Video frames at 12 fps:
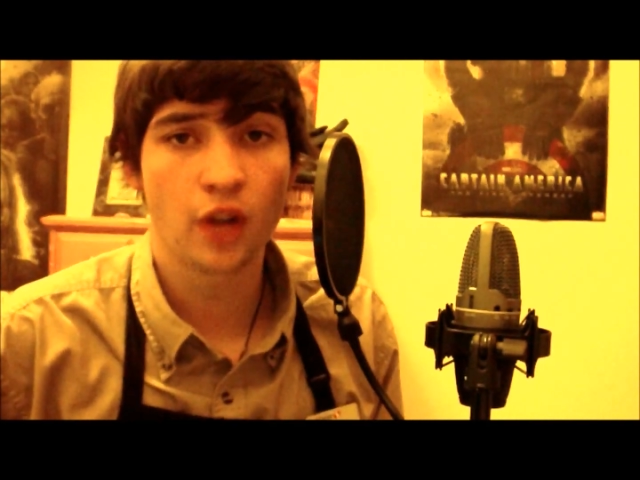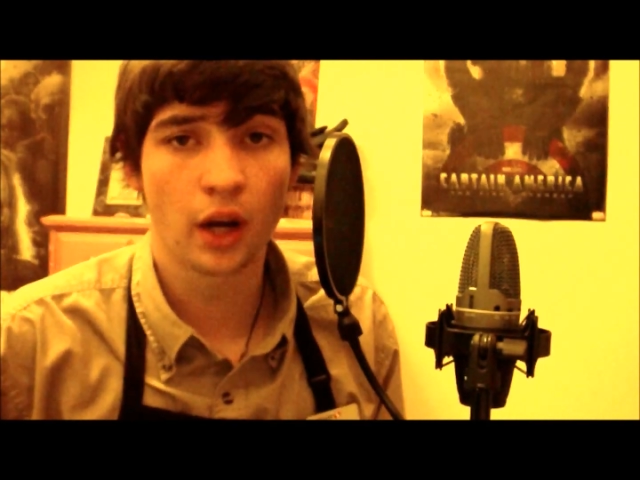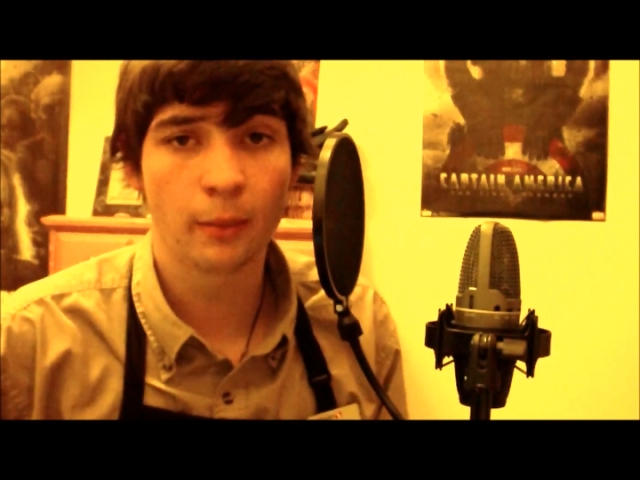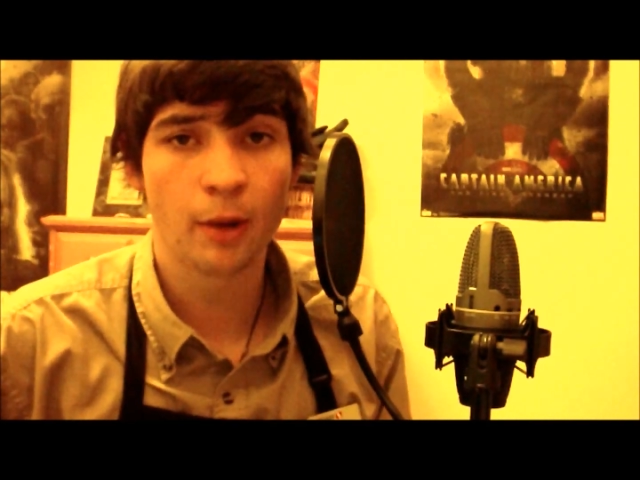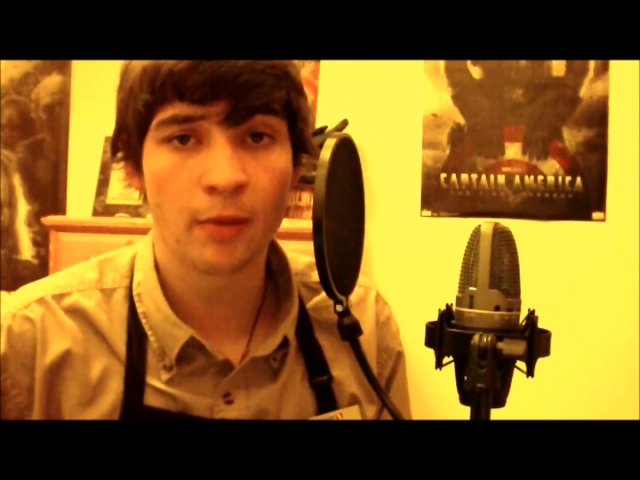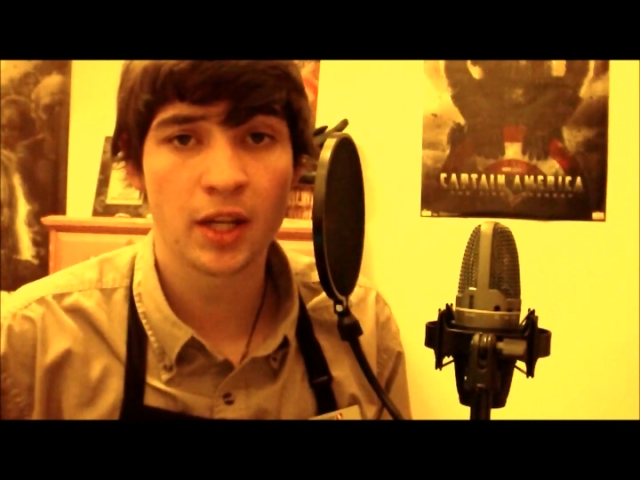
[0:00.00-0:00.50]
talking
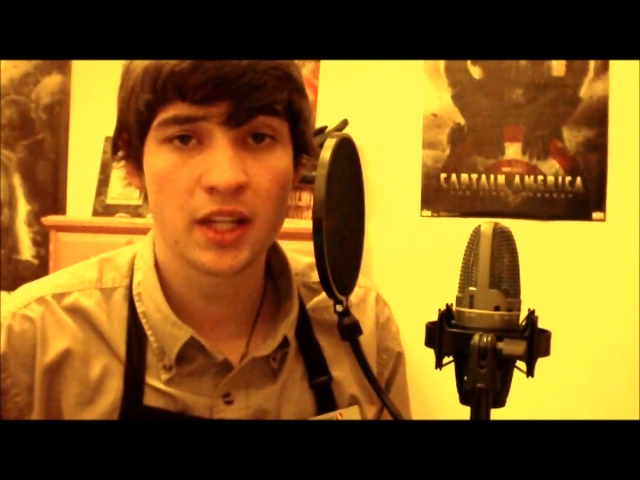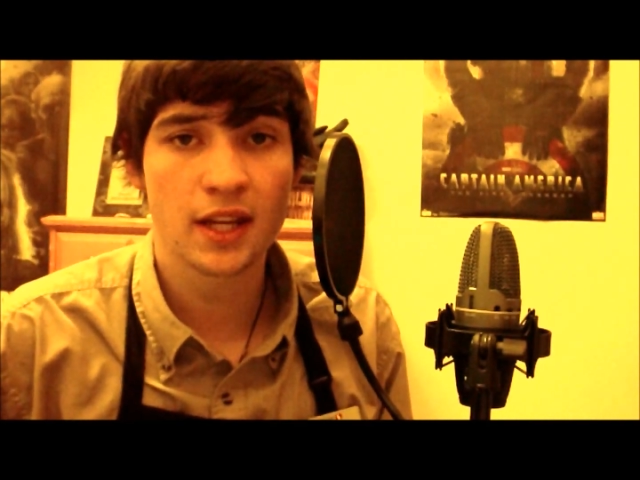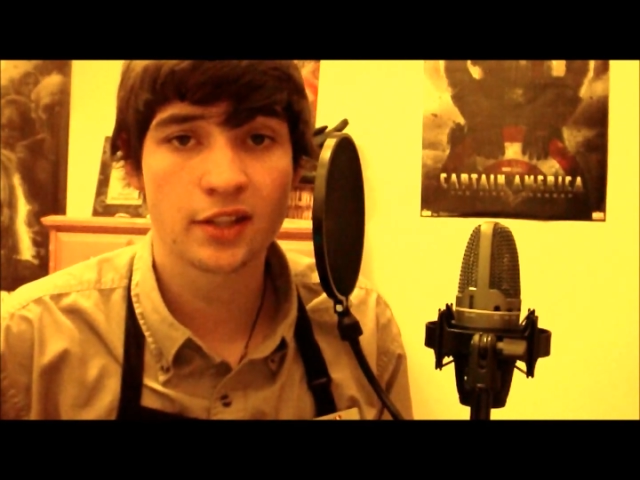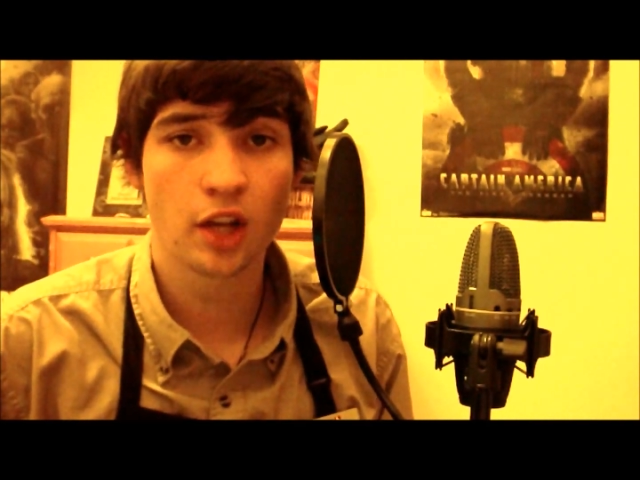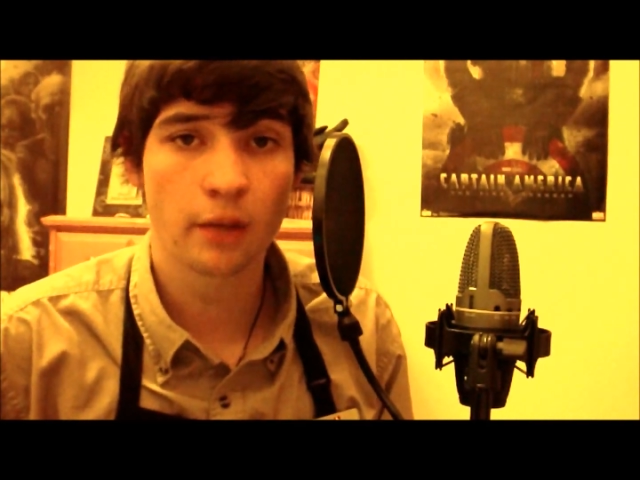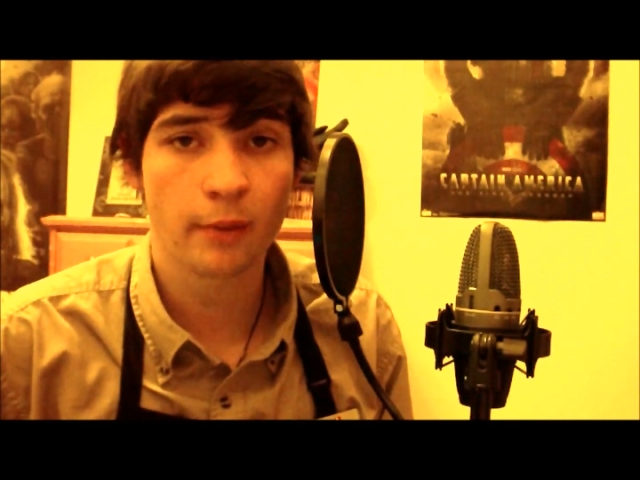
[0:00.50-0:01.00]
about money, I
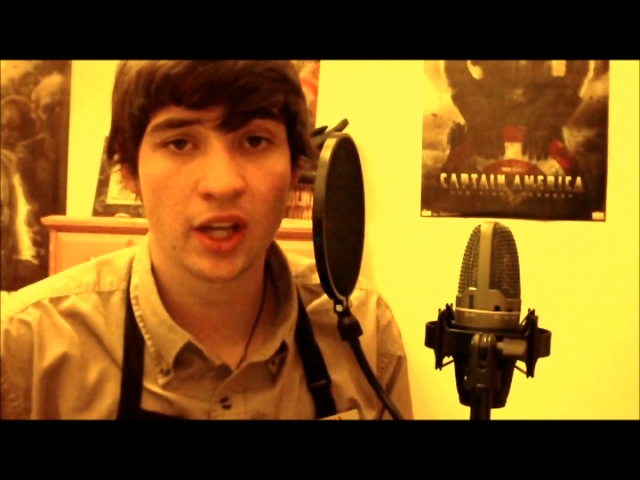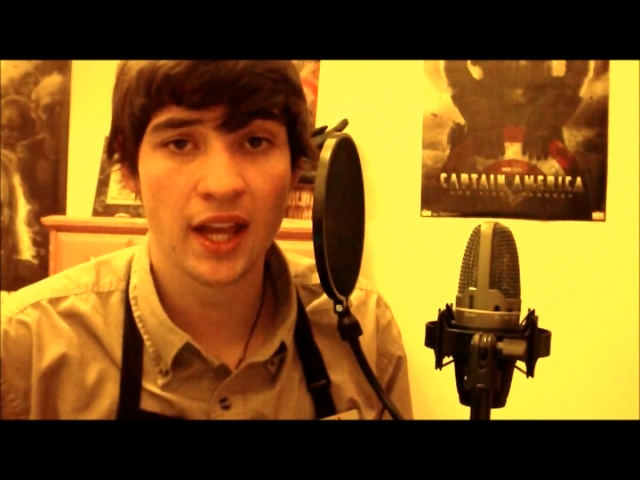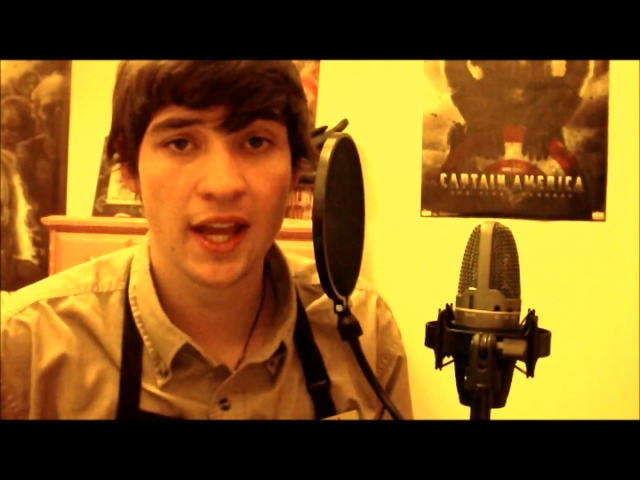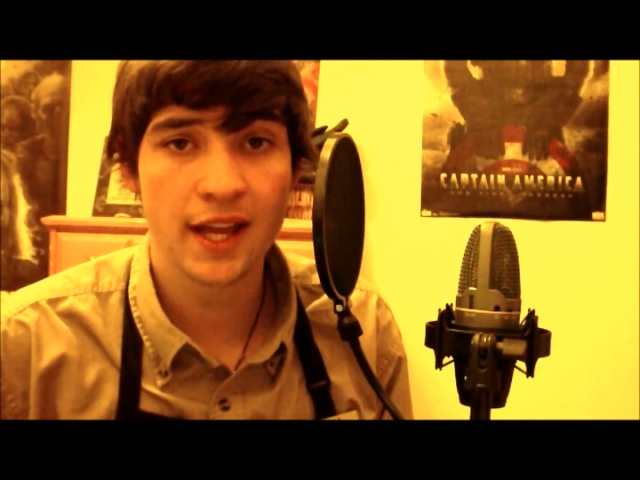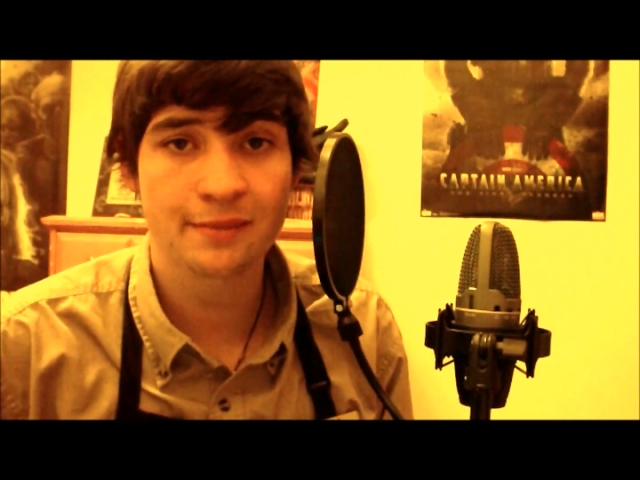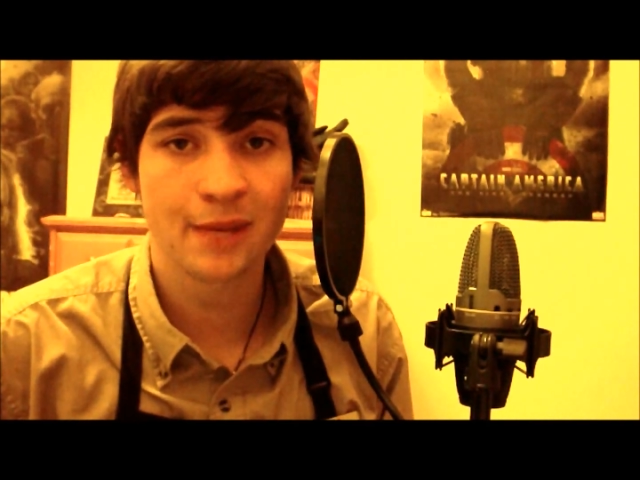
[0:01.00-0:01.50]
talk about
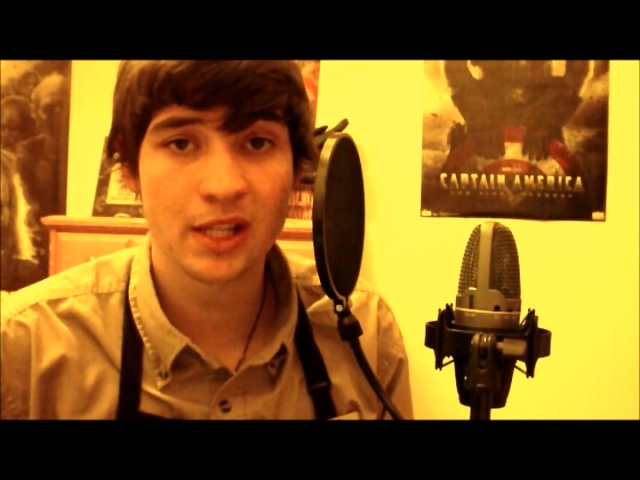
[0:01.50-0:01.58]
cash,